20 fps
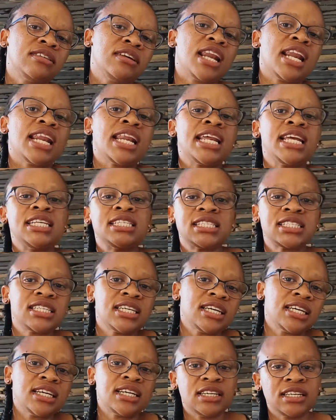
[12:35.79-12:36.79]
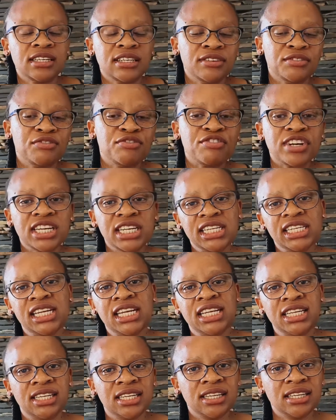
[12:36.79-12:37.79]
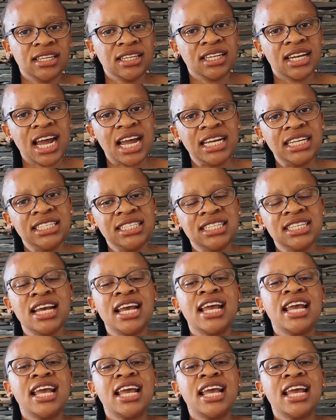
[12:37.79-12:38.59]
risk free, right,